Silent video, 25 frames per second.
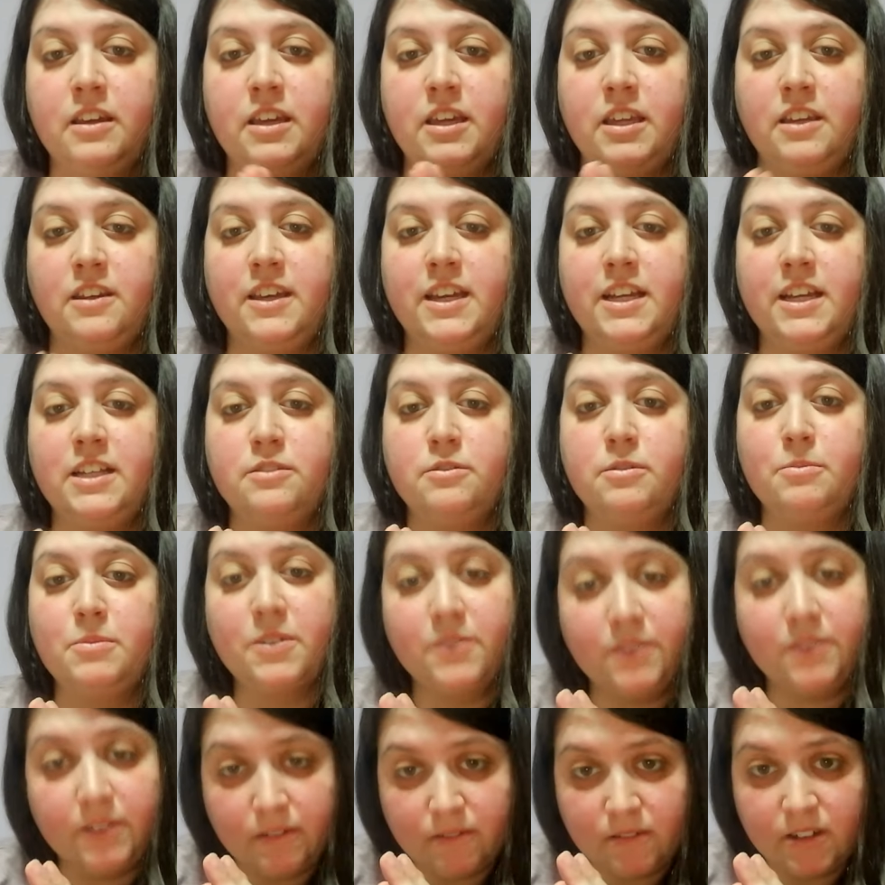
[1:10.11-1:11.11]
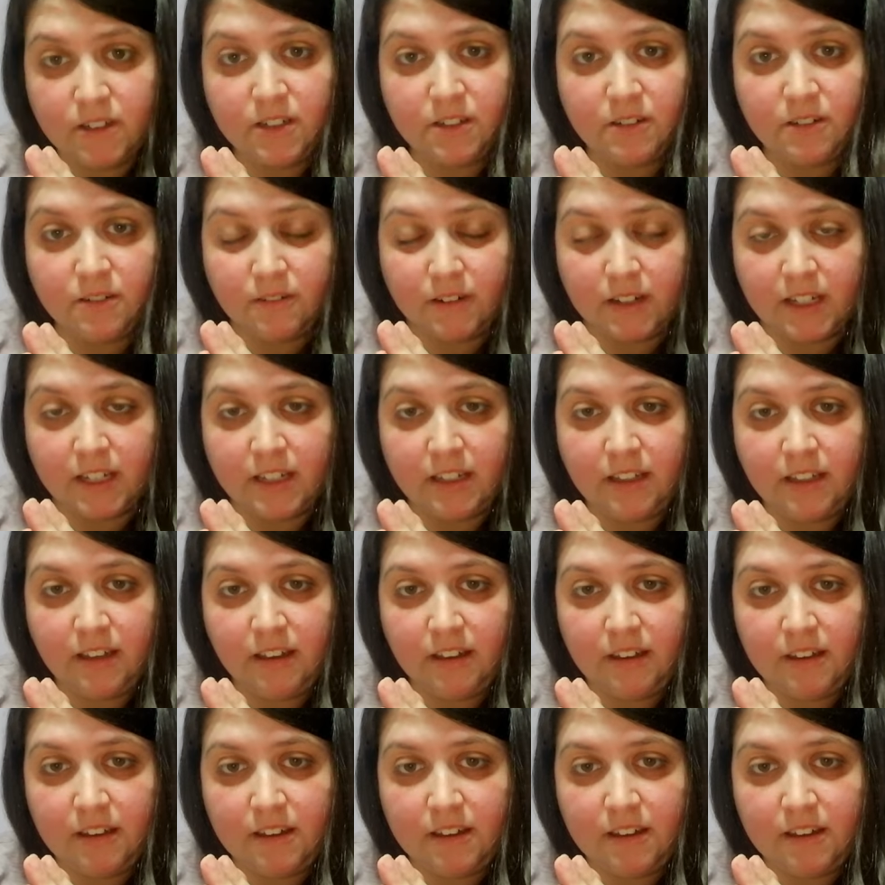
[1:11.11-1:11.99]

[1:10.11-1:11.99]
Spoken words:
Can you guess what movie we're doing?